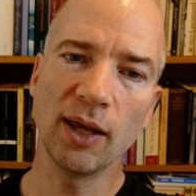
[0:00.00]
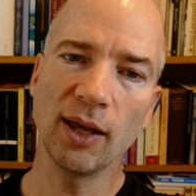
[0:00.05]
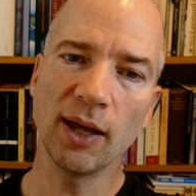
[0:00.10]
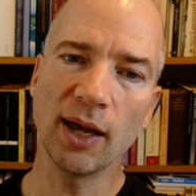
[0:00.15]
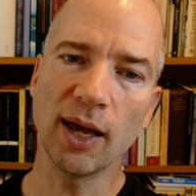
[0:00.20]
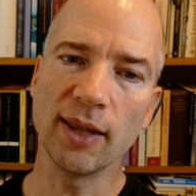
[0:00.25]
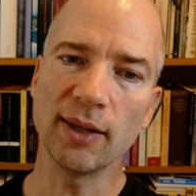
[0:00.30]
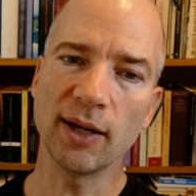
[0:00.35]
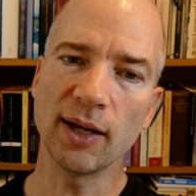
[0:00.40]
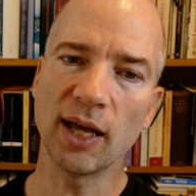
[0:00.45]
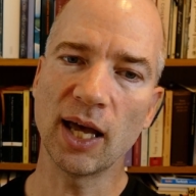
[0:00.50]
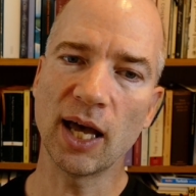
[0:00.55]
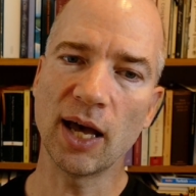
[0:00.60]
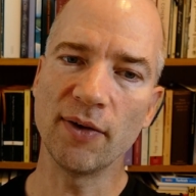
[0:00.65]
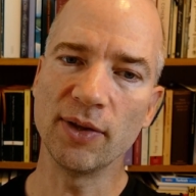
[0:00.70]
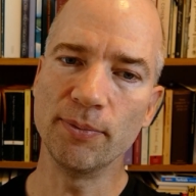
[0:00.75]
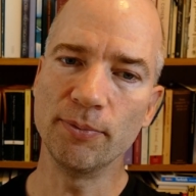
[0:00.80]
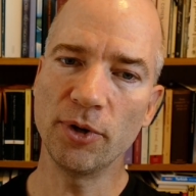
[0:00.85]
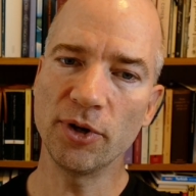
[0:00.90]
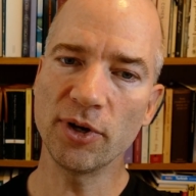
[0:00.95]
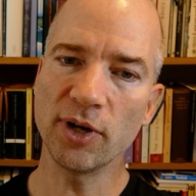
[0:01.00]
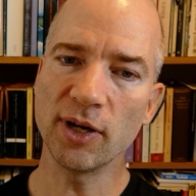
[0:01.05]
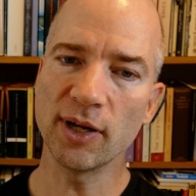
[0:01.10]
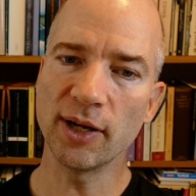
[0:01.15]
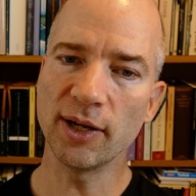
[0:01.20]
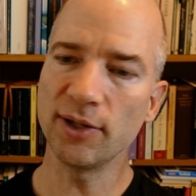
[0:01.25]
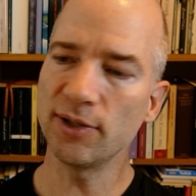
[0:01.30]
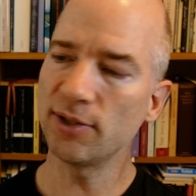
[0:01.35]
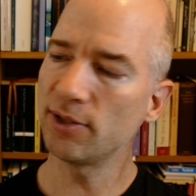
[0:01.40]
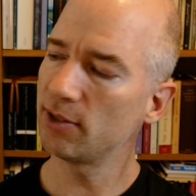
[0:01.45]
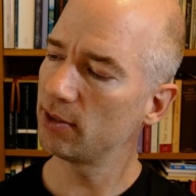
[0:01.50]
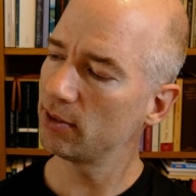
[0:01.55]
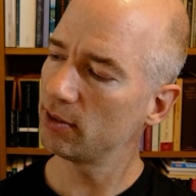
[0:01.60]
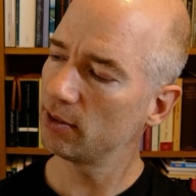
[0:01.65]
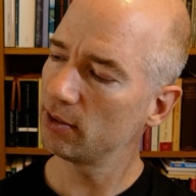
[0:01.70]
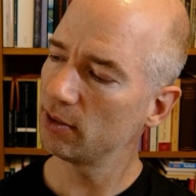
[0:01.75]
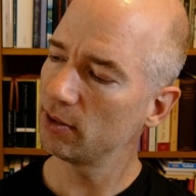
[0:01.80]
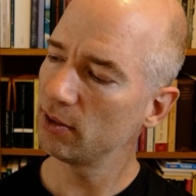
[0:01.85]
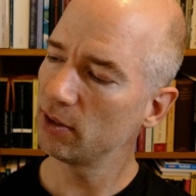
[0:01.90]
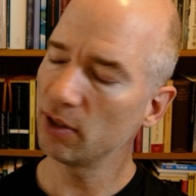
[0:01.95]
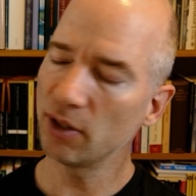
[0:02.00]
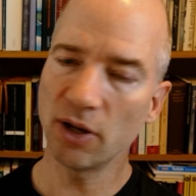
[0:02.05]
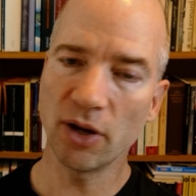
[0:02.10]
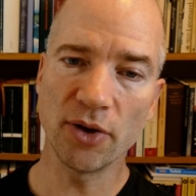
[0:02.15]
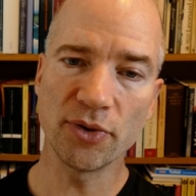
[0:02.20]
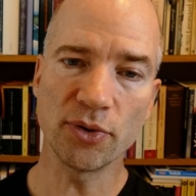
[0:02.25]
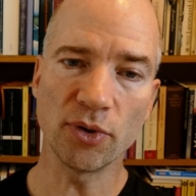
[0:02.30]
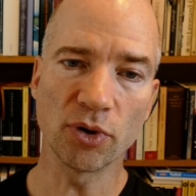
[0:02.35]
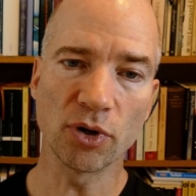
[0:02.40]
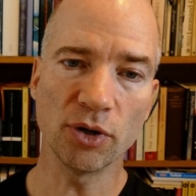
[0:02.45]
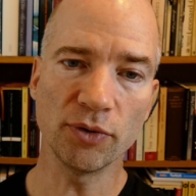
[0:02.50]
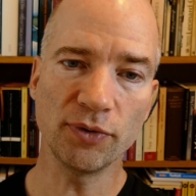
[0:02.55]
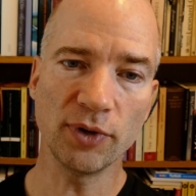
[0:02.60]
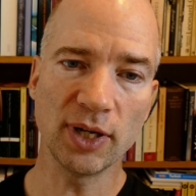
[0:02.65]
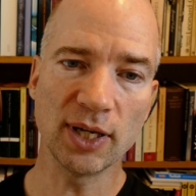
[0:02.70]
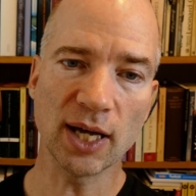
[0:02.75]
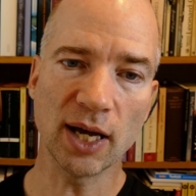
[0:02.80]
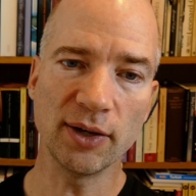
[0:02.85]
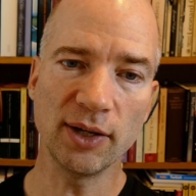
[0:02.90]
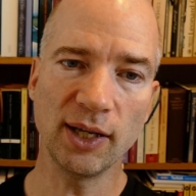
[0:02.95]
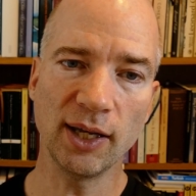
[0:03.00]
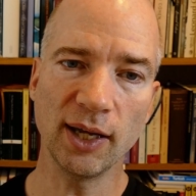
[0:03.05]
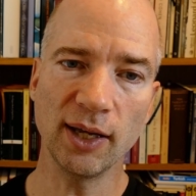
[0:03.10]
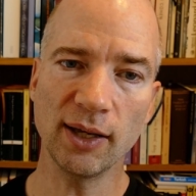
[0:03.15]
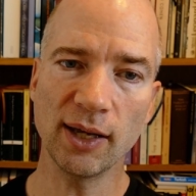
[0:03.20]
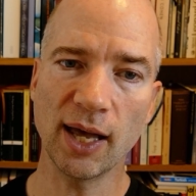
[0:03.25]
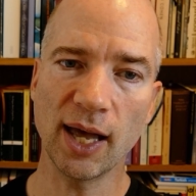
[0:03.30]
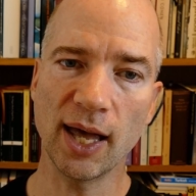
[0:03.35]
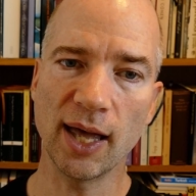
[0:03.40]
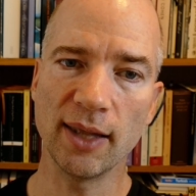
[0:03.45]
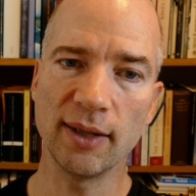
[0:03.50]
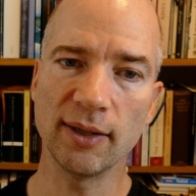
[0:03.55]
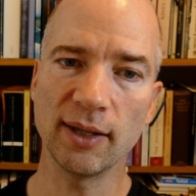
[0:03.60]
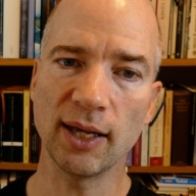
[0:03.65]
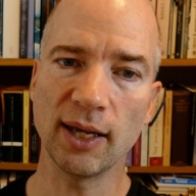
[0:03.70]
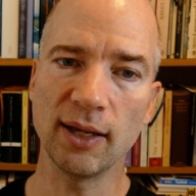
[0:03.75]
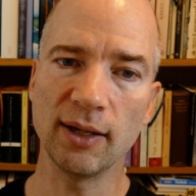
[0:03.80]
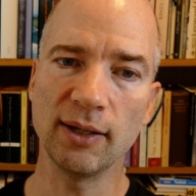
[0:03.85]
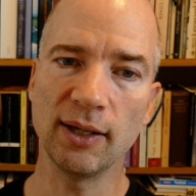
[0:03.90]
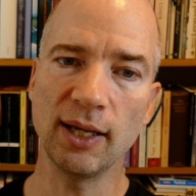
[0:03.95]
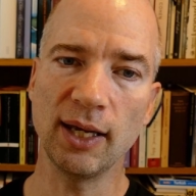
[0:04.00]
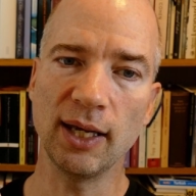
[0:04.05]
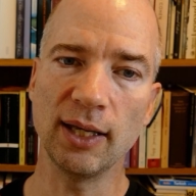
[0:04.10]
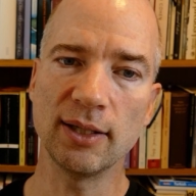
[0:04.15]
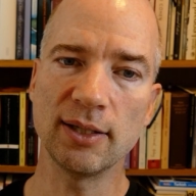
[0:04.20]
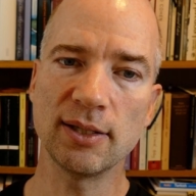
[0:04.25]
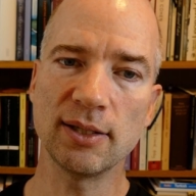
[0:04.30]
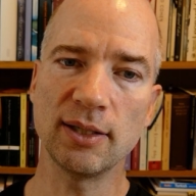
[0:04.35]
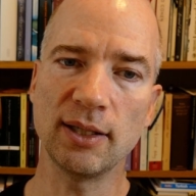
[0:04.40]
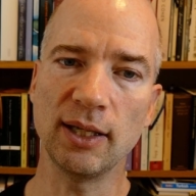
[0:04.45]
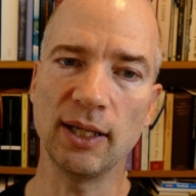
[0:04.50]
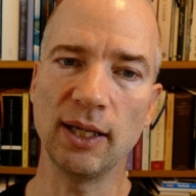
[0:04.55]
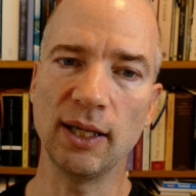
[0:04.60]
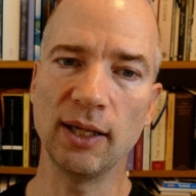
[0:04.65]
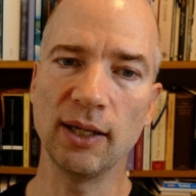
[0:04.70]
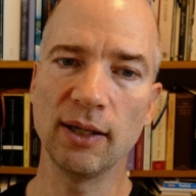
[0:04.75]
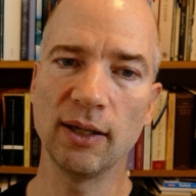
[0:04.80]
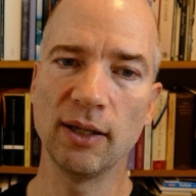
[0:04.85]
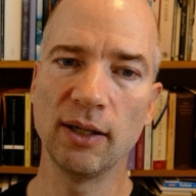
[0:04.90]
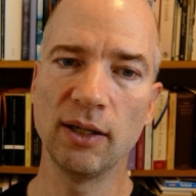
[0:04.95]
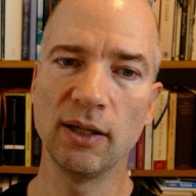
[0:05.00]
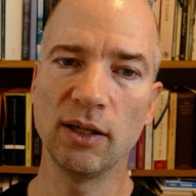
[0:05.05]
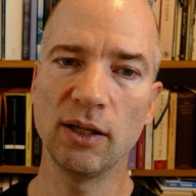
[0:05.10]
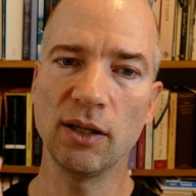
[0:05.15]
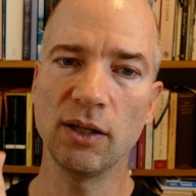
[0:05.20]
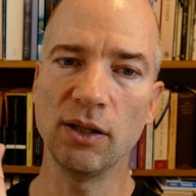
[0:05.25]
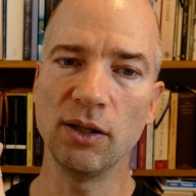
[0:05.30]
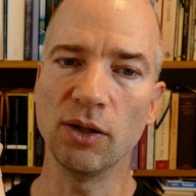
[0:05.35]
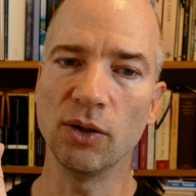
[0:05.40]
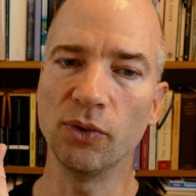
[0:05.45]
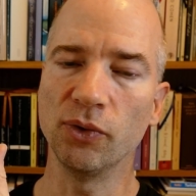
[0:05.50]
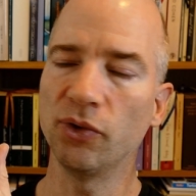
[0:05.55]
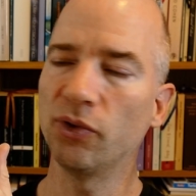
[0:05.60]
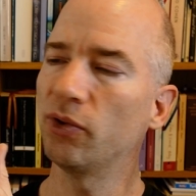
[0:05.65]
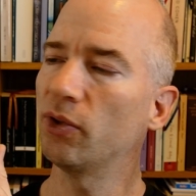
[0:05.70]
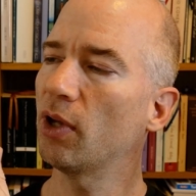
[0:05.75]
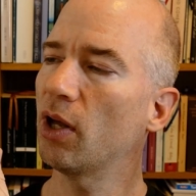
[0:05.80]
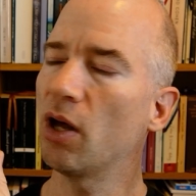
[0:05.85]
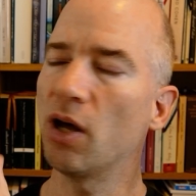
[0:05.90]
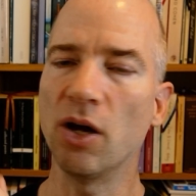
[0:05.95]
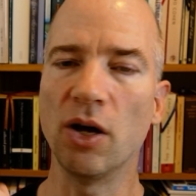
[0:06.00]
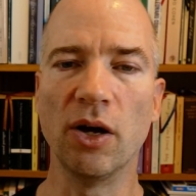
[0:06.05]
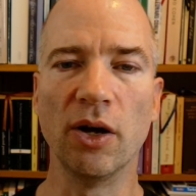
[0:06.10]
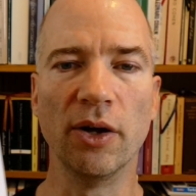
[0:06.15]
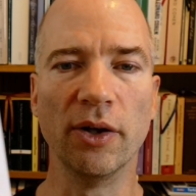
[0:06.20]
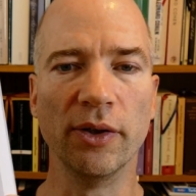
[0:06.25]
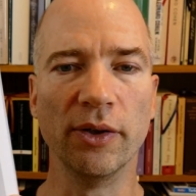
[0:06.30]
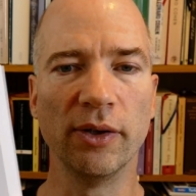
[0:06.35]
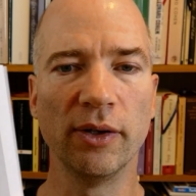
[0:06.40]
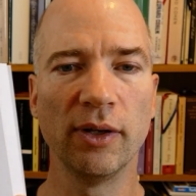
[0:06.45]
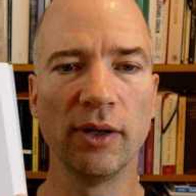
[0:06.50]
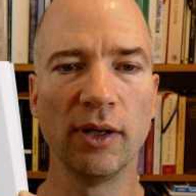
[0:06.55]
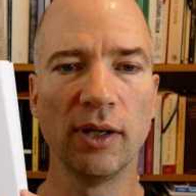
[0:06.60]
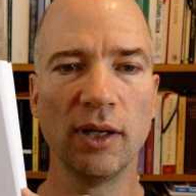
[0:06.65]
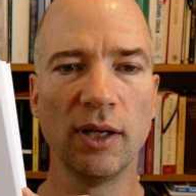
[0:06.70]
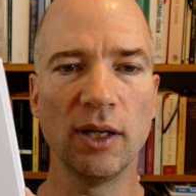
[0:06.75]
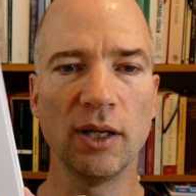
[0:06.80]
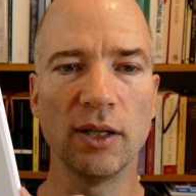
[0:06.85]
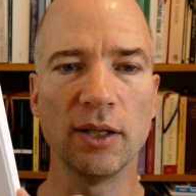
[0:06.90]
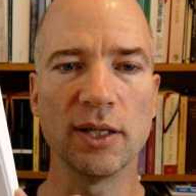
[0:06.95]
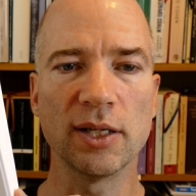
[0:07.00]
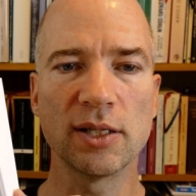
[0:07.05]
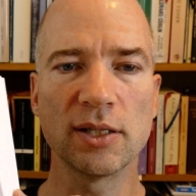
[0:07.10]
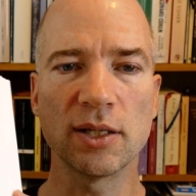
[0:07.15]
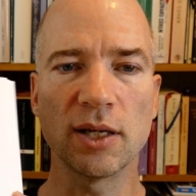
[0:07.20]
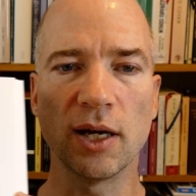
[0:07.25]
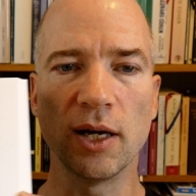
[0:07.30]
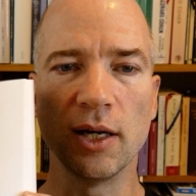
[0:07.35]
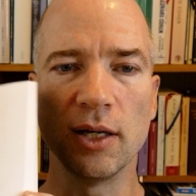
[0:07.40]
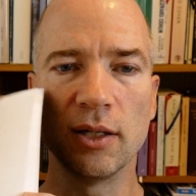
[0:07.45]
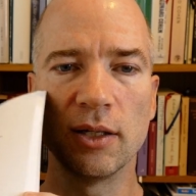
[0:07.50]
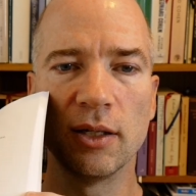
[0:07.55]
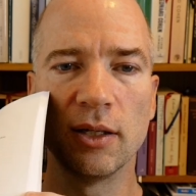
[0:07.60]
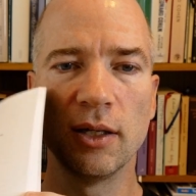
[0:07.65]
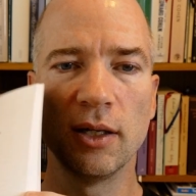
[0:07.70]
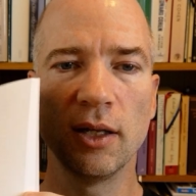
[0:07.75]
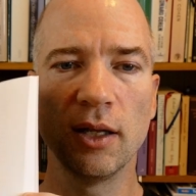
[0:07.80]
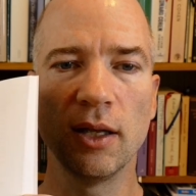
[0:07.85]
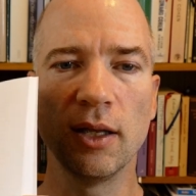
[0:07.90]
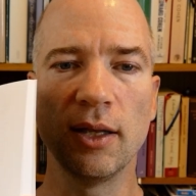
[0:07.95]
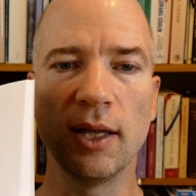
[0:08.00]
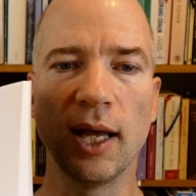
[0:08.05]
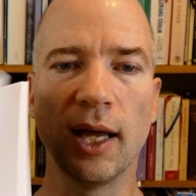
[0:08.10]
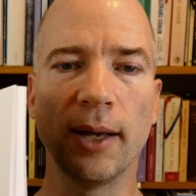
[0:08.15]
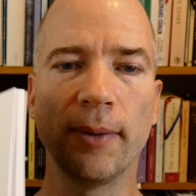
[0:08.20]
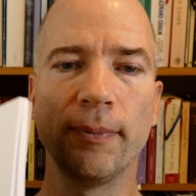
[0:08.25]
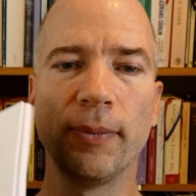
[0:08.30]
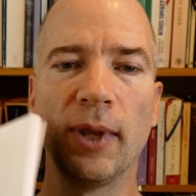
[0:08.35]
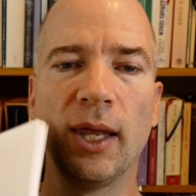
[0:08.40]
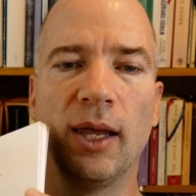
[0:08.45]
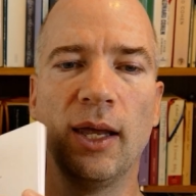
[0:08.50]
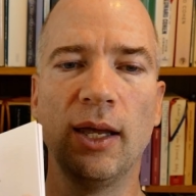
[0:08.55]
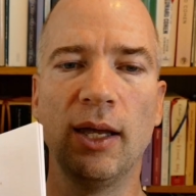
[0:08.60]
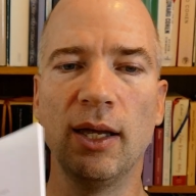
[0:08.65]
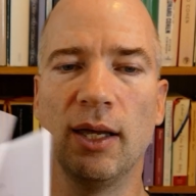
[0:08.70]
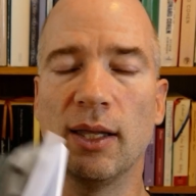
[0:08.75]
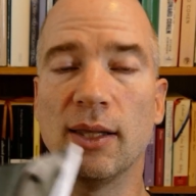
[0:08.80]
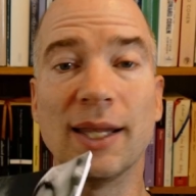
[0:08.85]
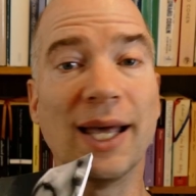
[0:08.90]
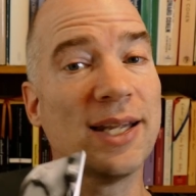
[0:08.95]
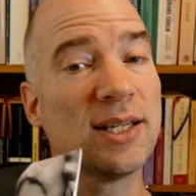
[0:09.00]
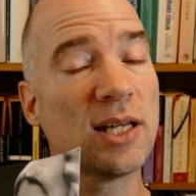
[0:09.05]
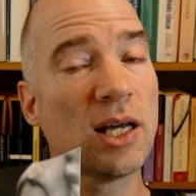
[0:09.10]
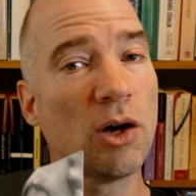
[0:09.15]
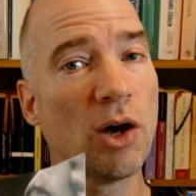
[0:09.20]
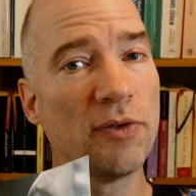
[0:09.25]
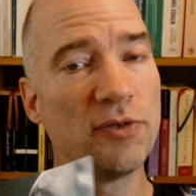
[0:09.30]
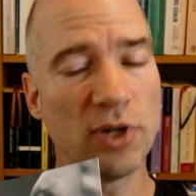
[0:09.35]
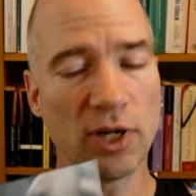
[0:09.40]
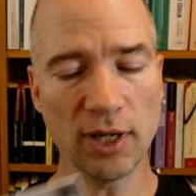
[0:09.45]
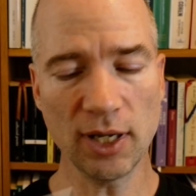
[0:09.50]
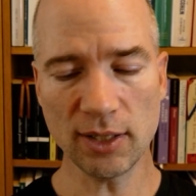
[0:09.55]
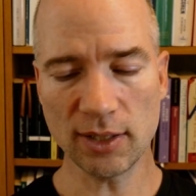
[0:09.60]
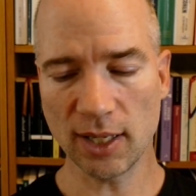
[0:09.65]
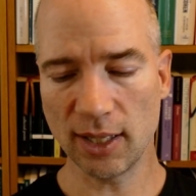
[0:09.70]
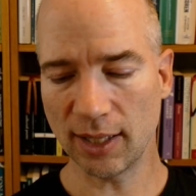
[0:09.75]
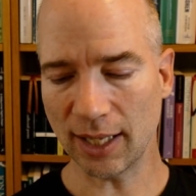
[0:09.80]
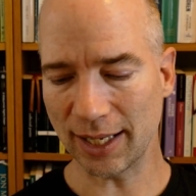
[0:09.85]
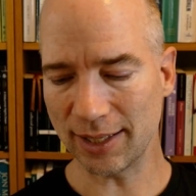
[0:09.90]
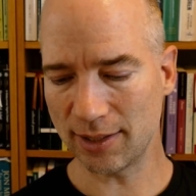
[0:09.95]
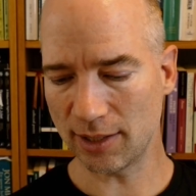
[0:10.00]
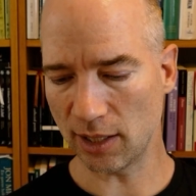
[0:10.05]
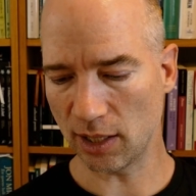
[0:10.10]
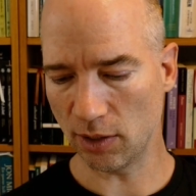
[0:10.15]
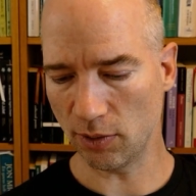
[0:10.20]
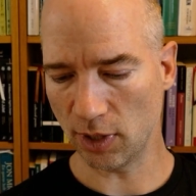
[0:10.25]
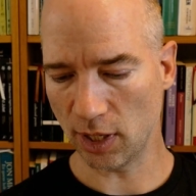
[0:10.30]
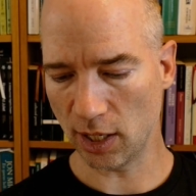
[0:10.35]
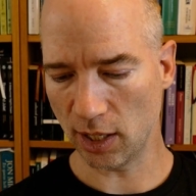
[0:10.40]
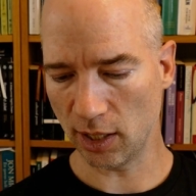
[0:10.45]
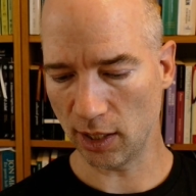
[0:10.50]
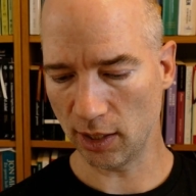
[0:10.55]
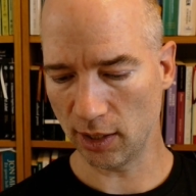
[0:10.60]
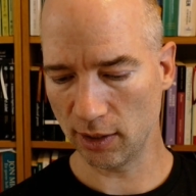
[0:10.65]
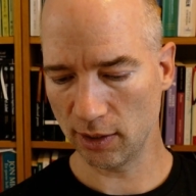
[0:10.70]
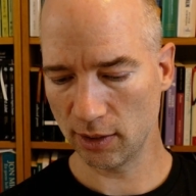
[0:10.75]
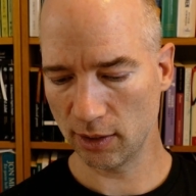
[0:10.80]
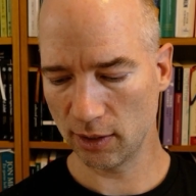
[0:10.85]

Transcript: and then I have the modernized orthography down here, and then it's the notes on the side there. That's how I've done it, and that's how I